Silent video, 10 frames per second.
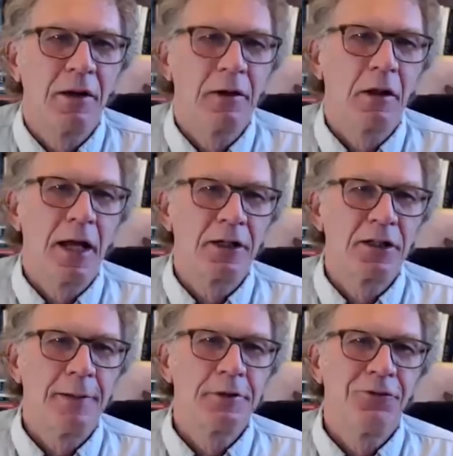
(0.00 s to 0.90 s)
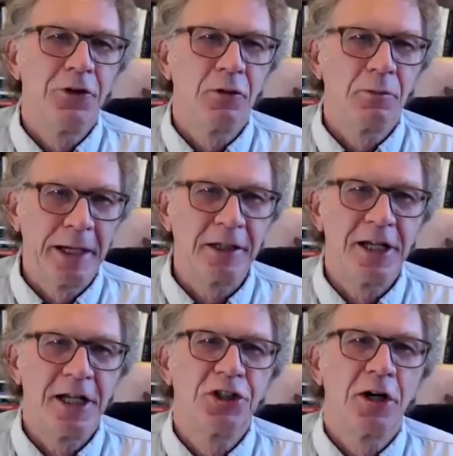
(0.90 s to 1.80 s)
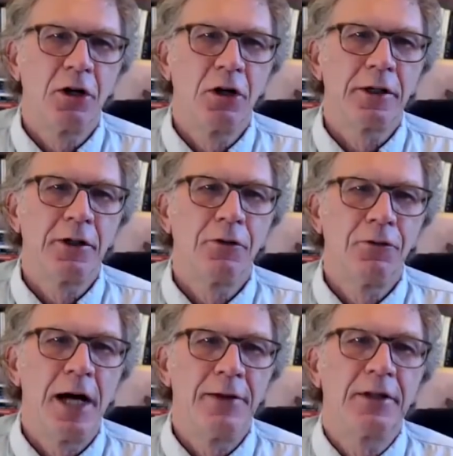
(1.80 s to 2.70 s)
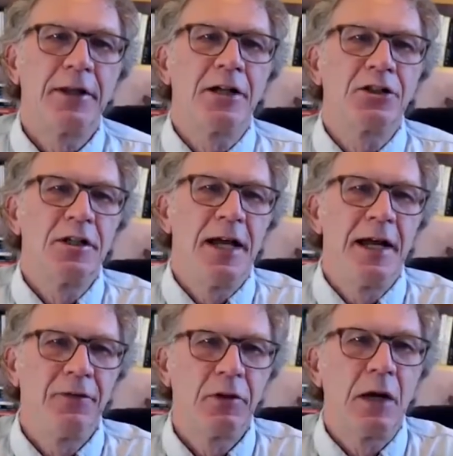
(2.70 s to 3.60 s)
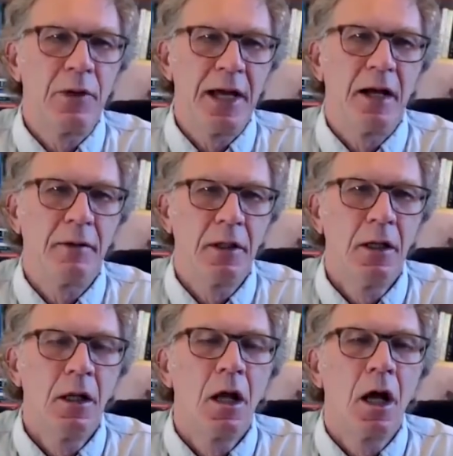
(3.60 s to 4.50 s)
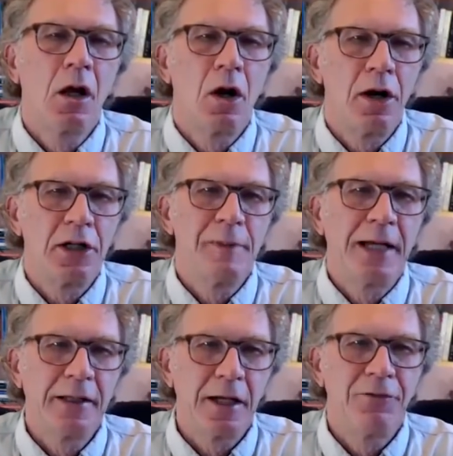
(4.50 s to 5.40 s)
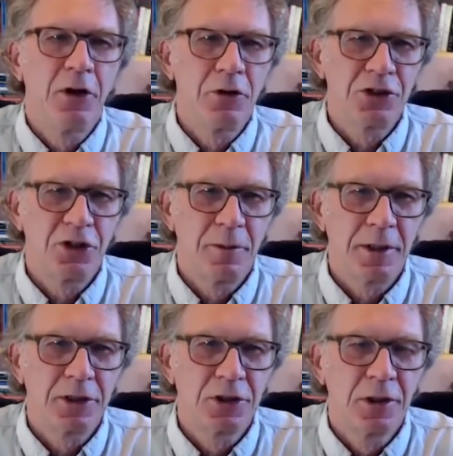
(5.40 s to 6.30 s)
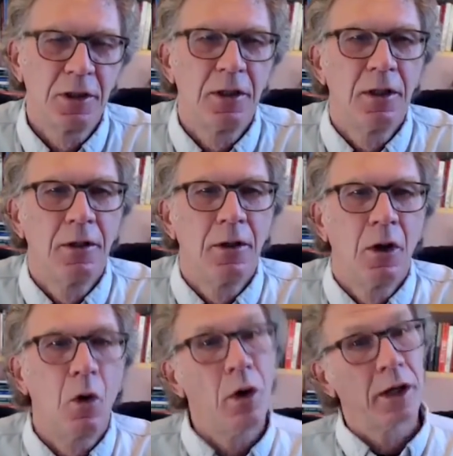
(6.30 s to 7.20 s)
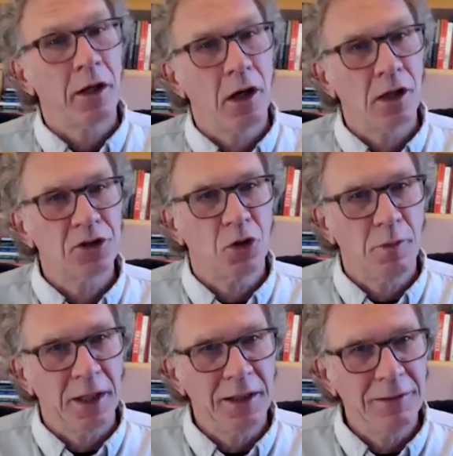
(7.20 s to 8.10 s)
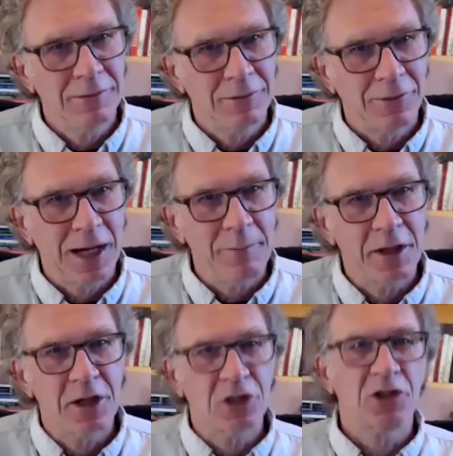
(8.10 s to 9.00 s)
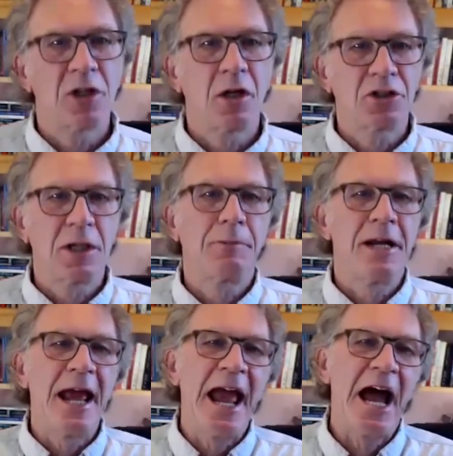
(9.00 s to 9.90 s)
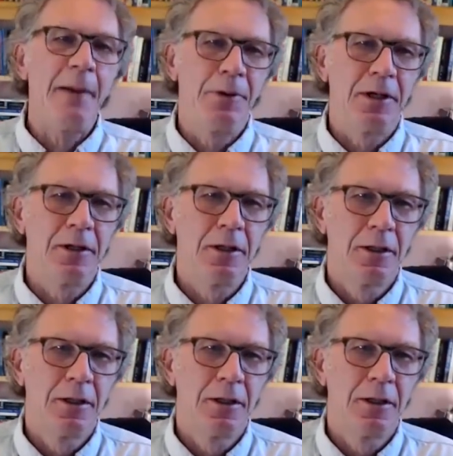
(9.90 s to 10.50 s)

a lot of times if you pay attention and look, you'll find that that's a day that we had a large magnetic field disturbance. Or it can also be, right, because there's something happened